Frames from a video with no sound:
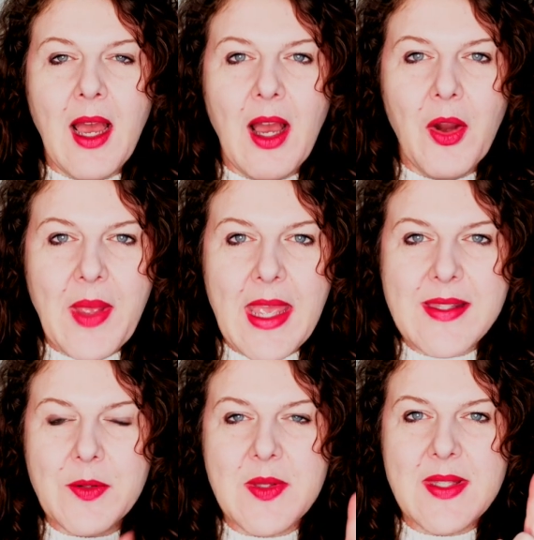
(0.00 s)
Okay,
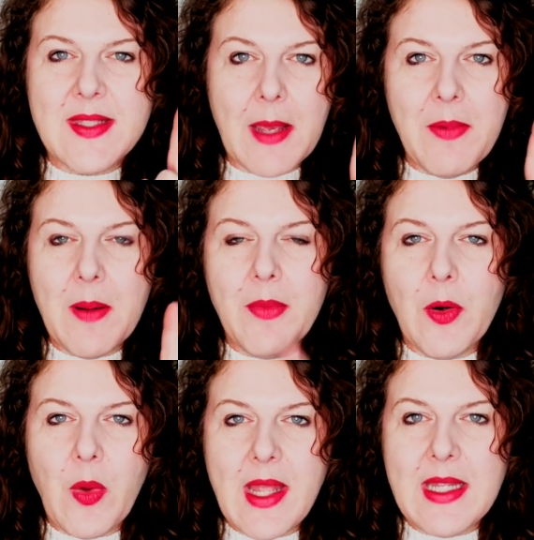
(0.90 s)
so step number
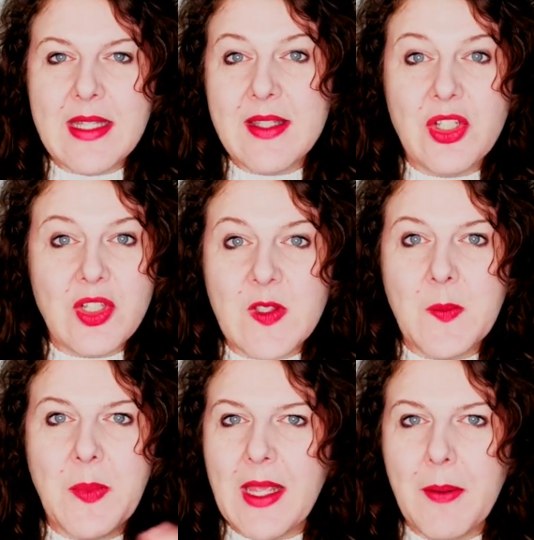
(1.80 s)
1 is to
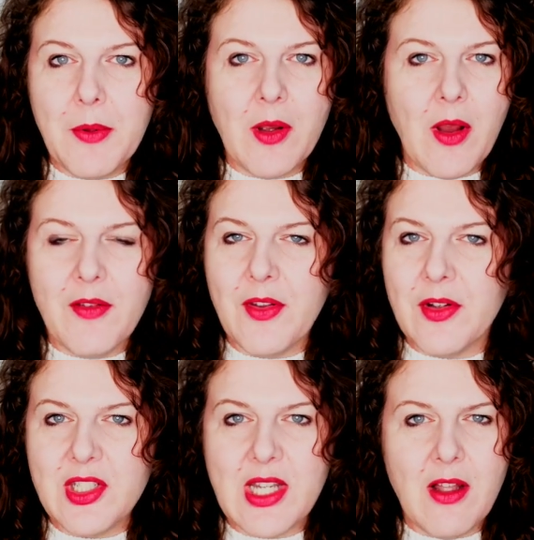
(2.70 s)
just pick a book off your
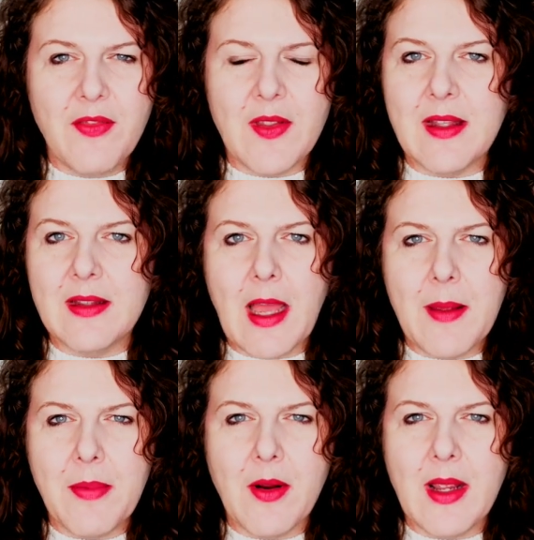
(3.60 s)
shelf at the
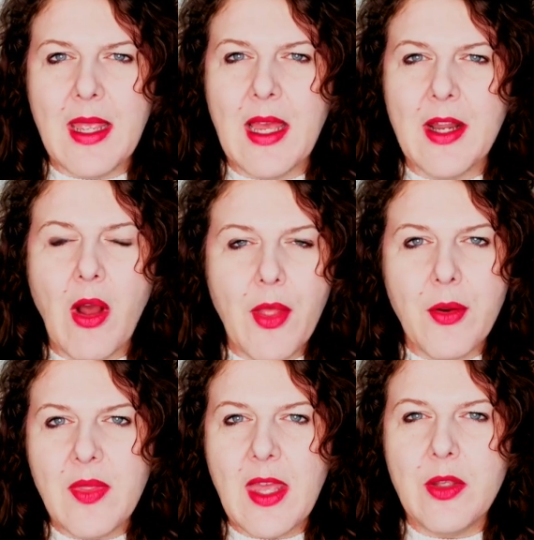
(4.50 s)
library, an
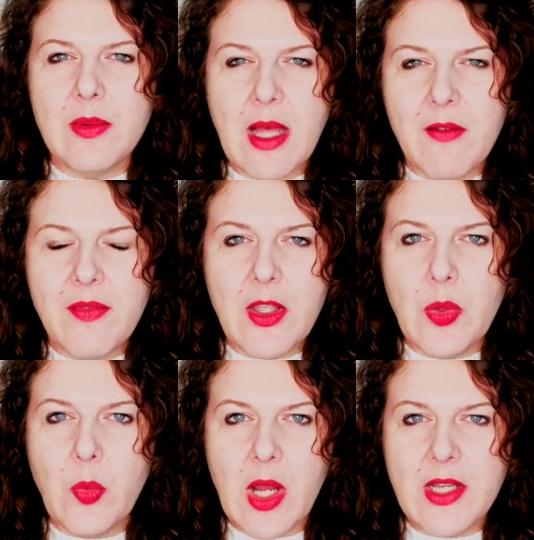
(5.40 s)
author that you love that
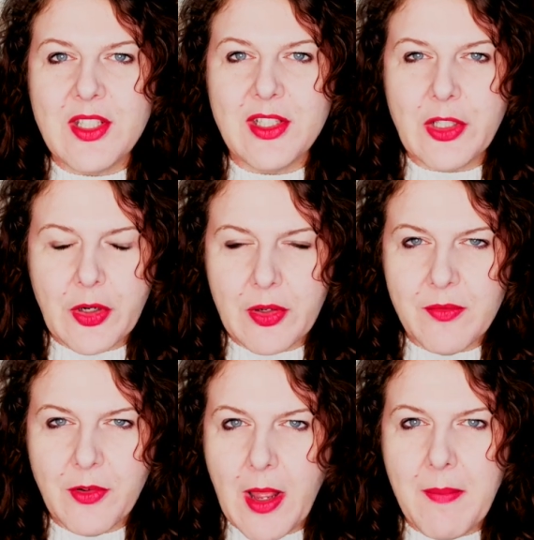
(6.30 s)
you want to learn
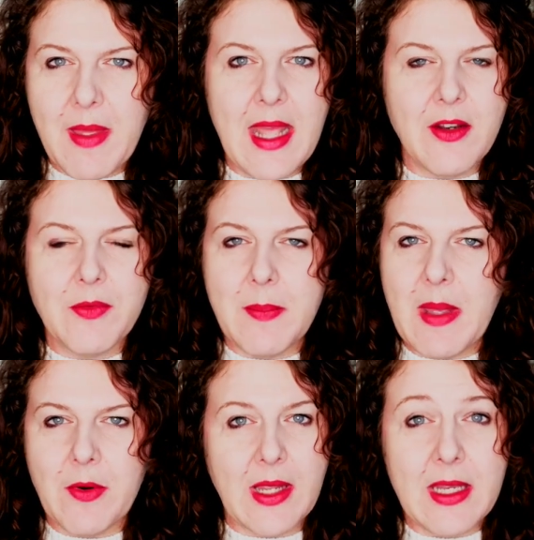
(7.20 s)
from. And
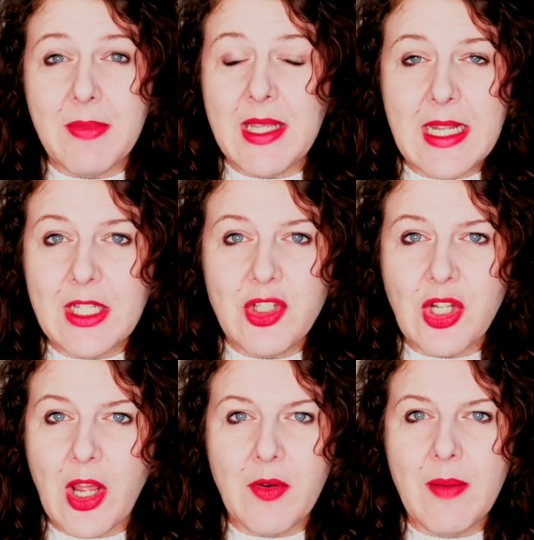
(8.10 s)
remember, it can be in any
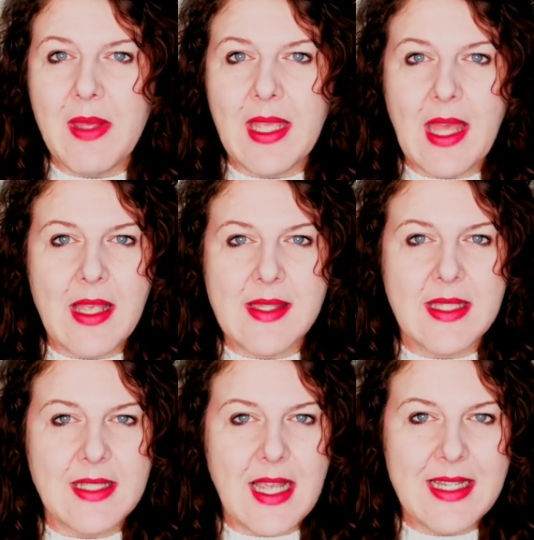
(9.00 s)
genre because
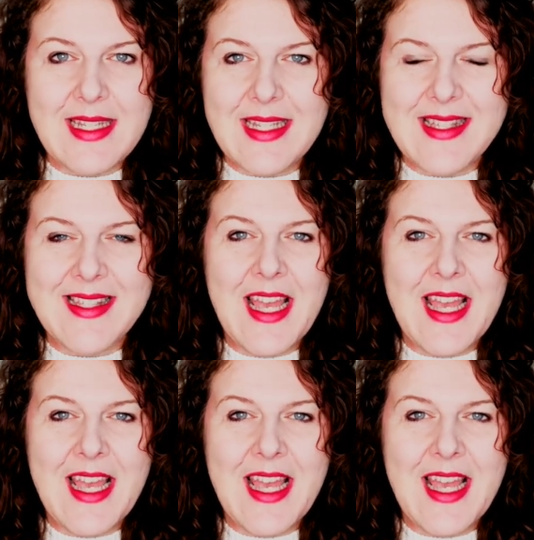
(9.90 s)
the techniques